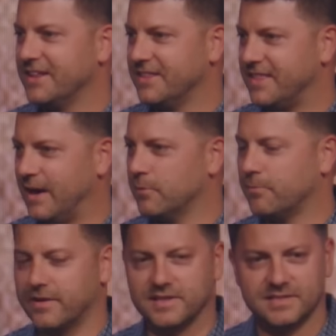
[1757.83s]
They were
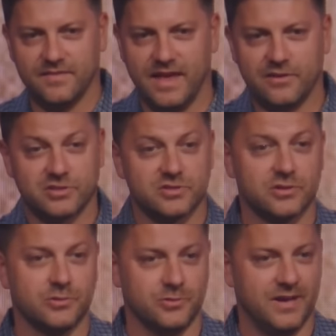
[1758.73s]
placed in the inner
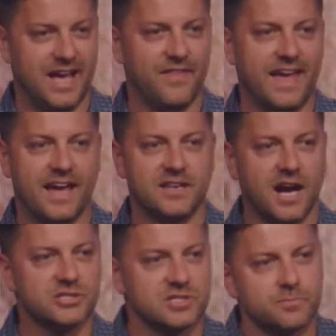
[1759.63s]
circle and they had
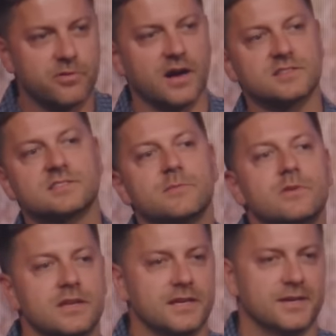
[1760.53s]
not just
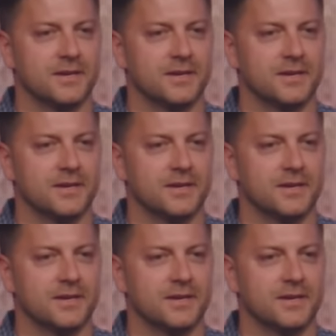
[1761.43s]
proximity,